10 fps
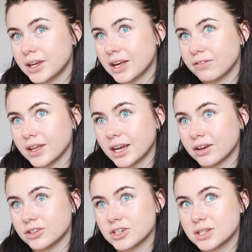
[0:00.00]
I feel like
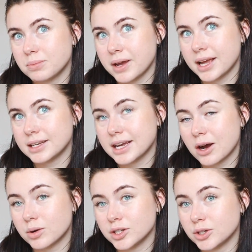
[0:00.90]
it'll just depend
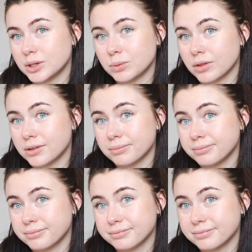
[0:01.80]
how we're doing with them.